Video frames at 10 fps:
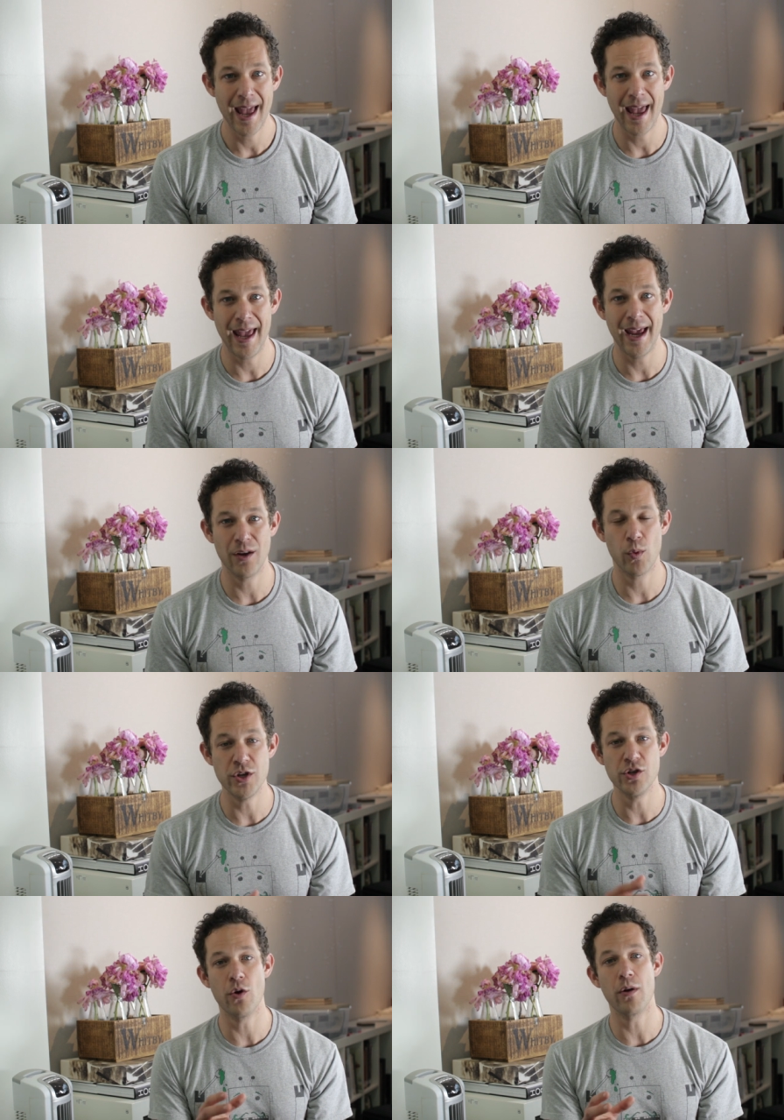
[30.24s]
and when
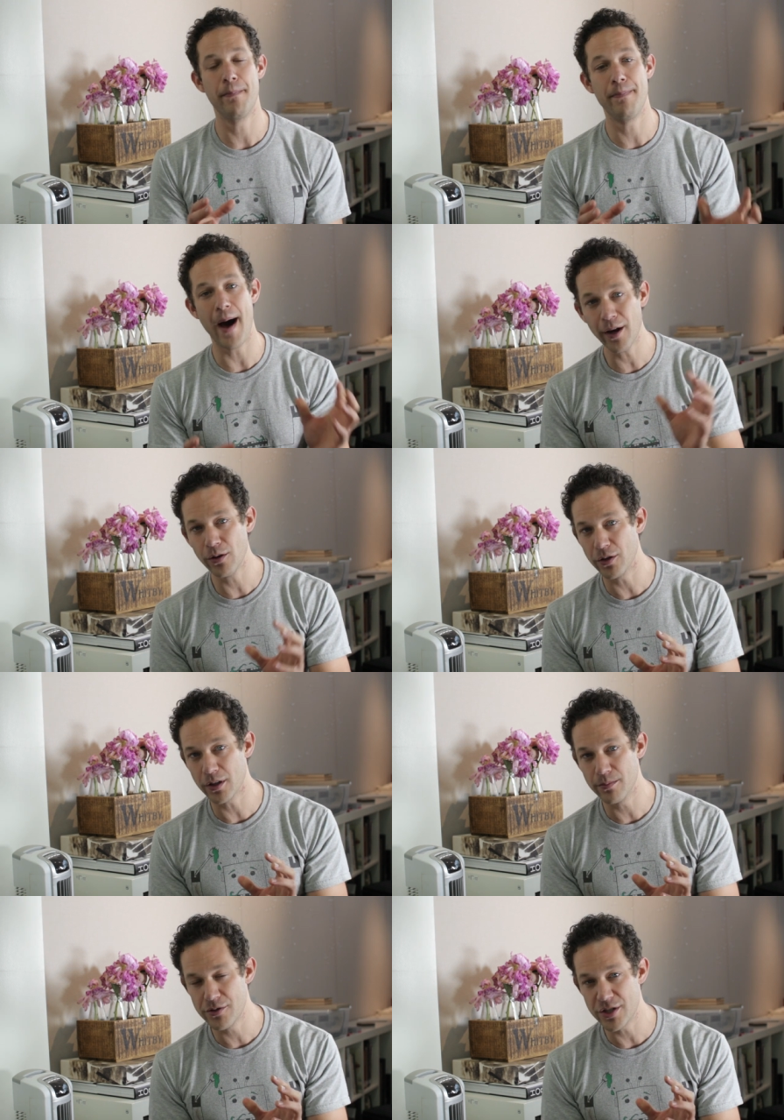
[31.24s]
you go to bottle your
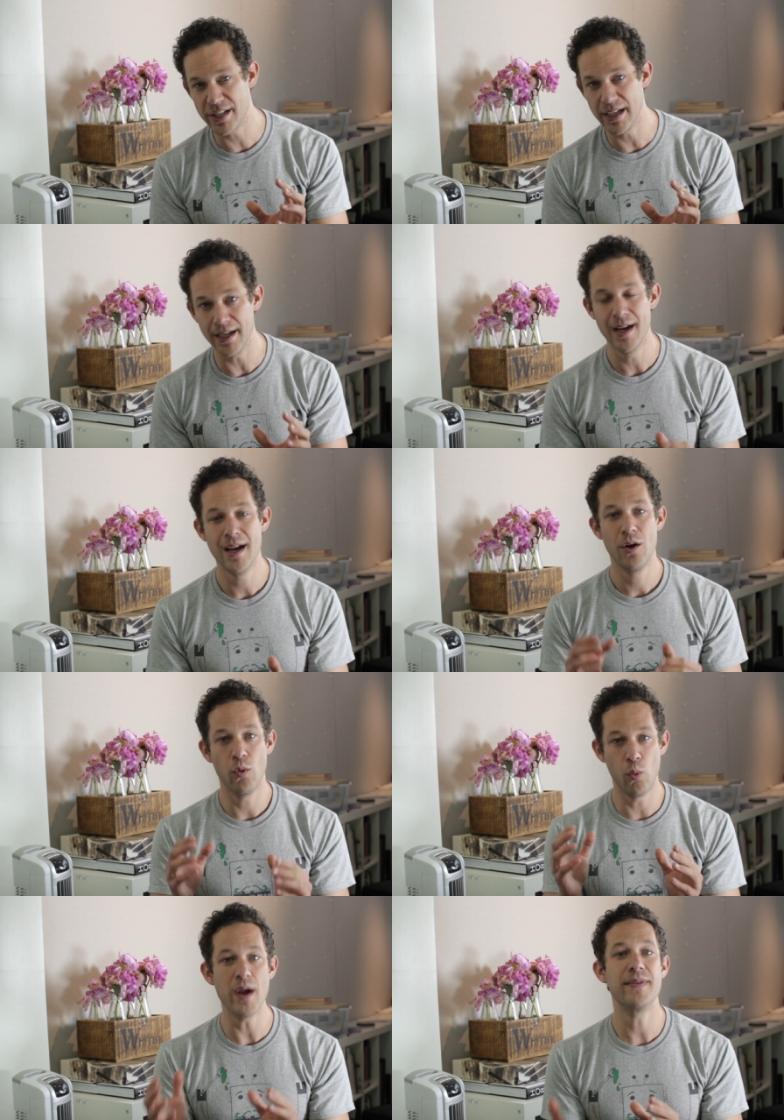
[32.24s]
kombucha tea,
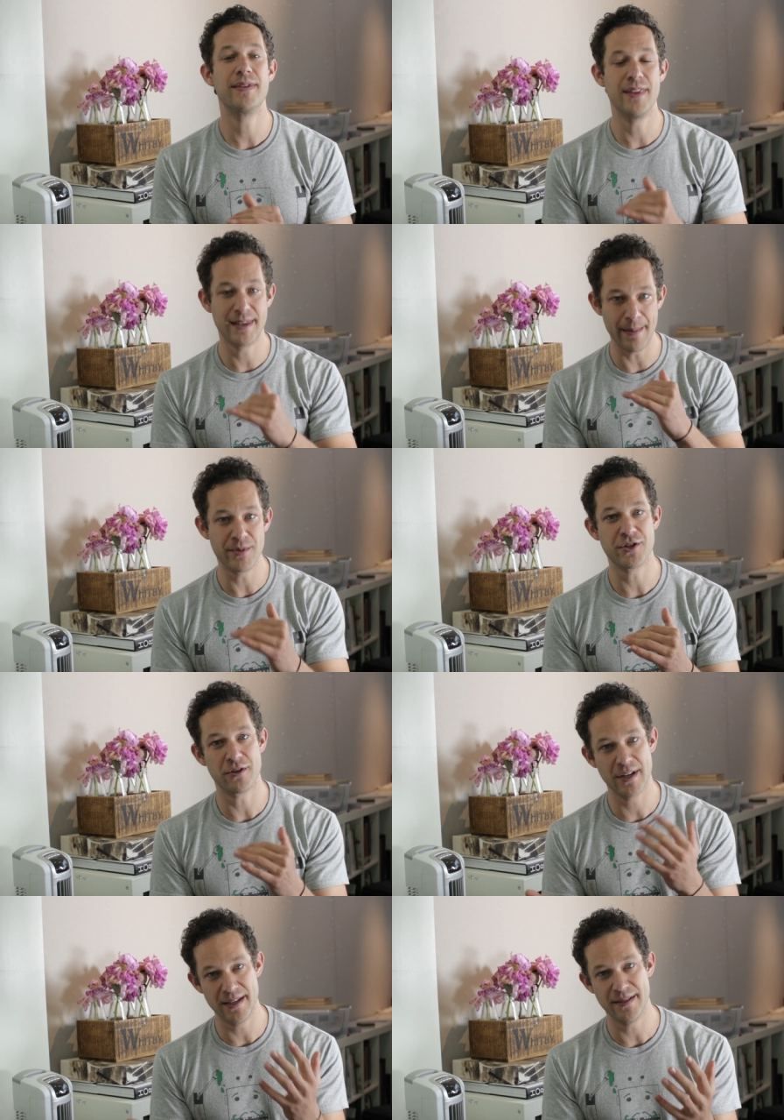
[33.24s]
what the
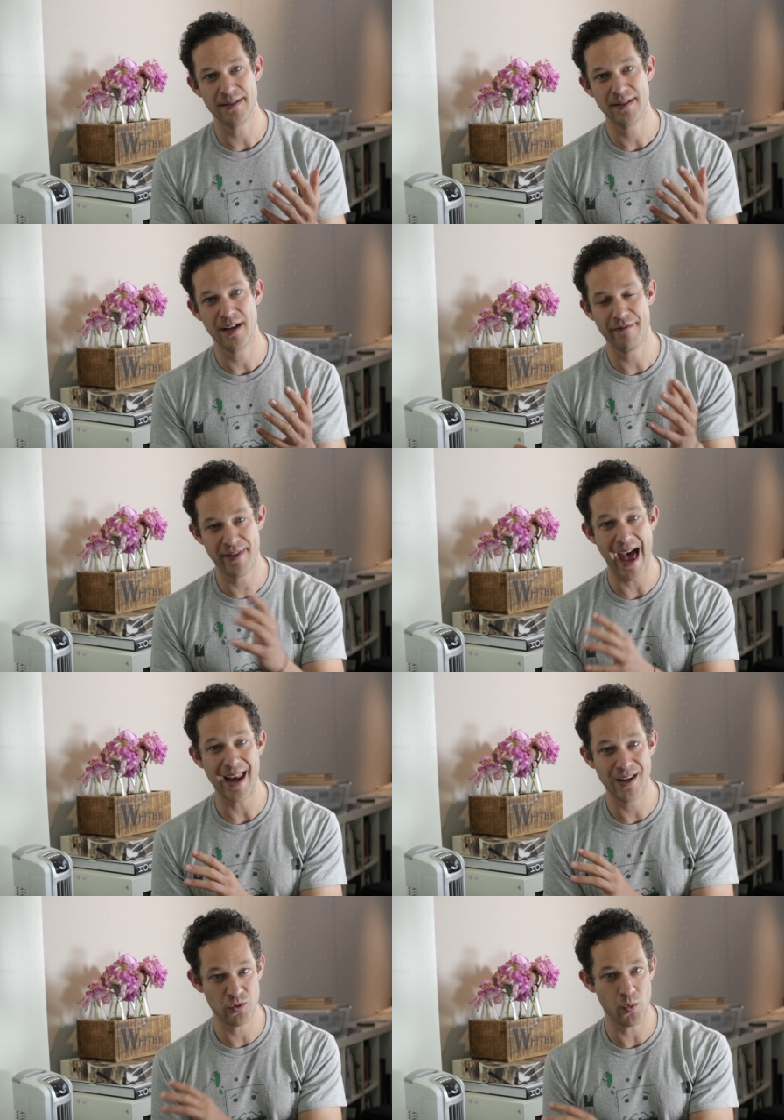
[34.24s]
temperature is of
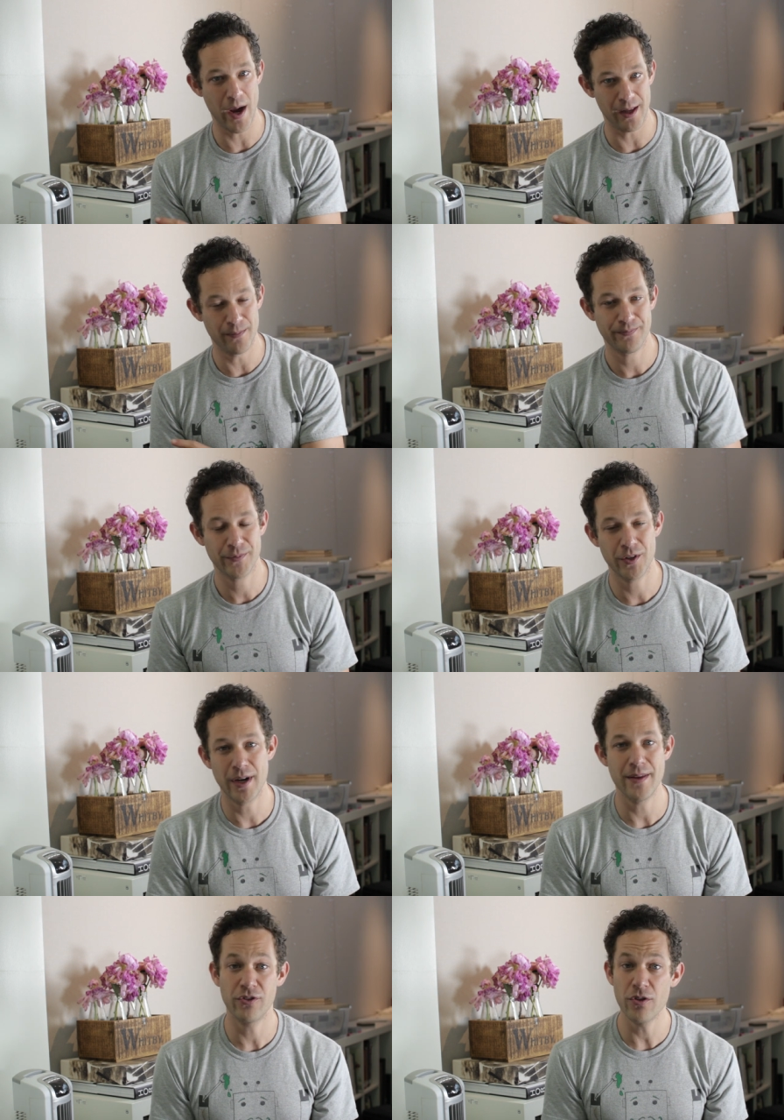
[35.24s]
that as well. All
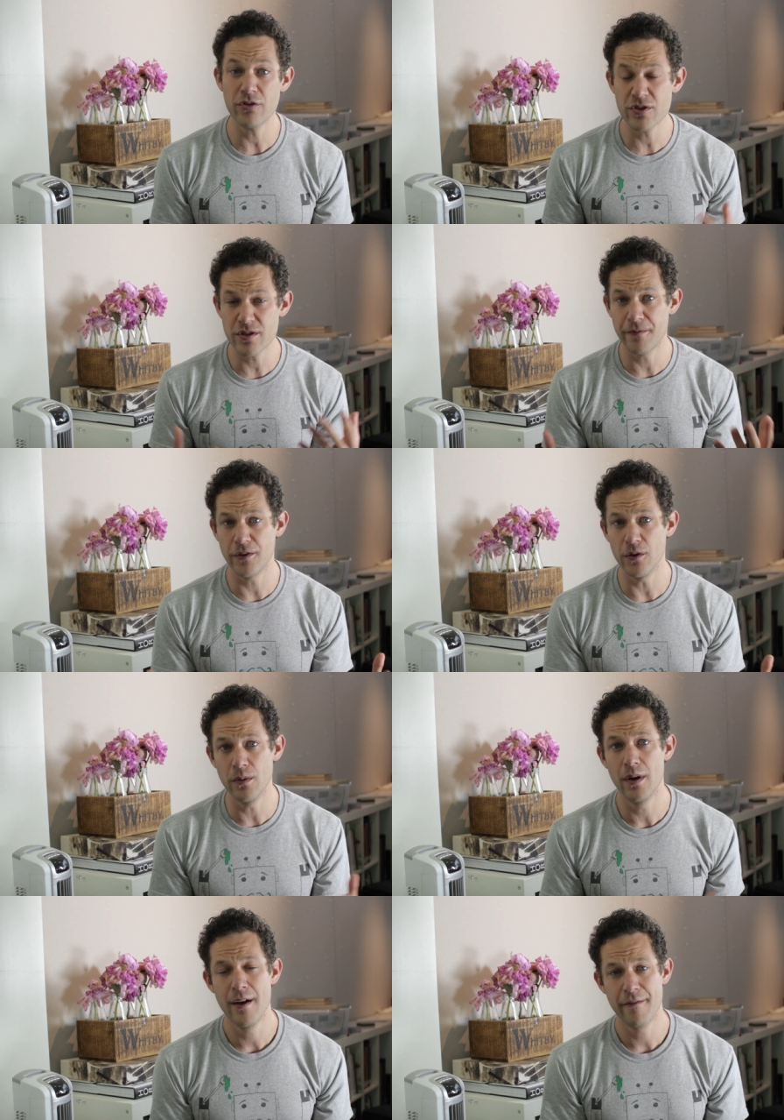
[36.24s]
right, so those are just a few
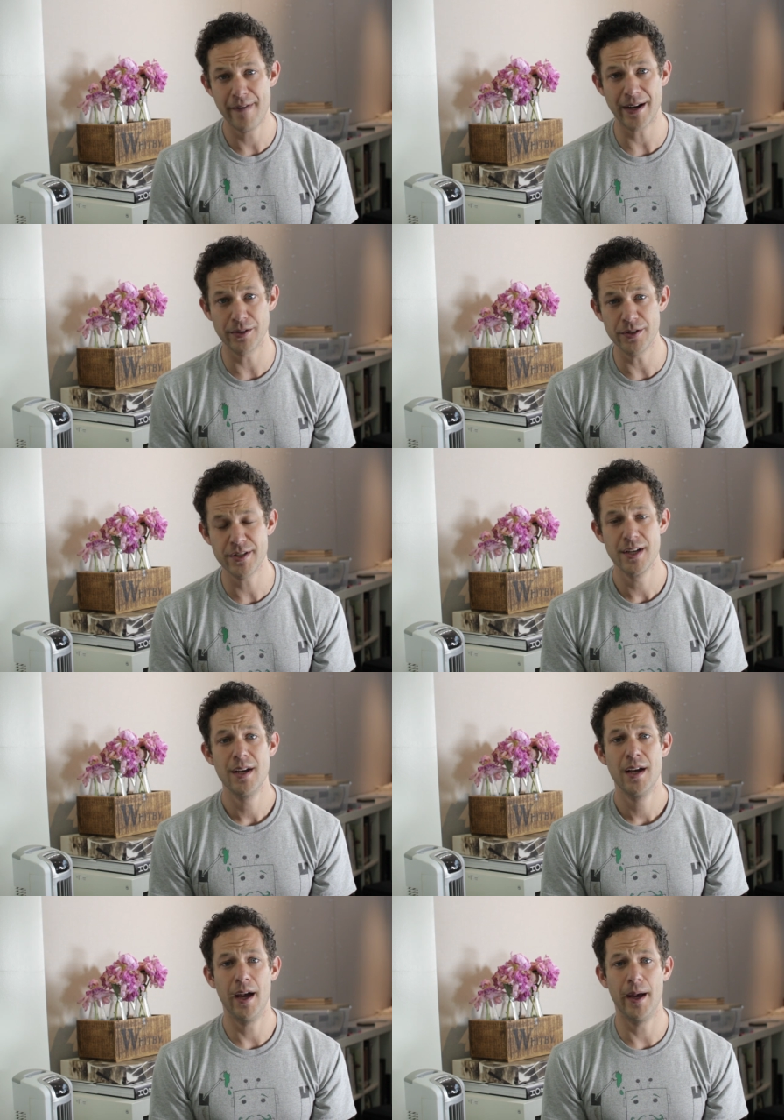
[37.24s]
factors.
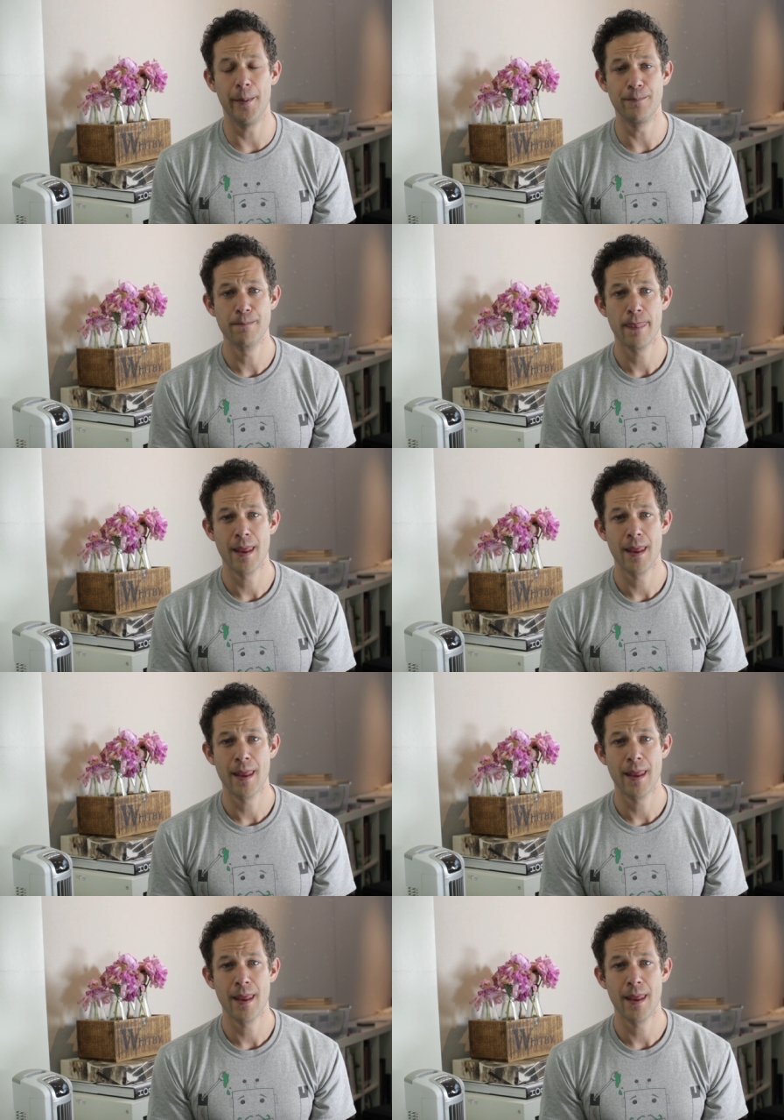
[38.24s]
Um,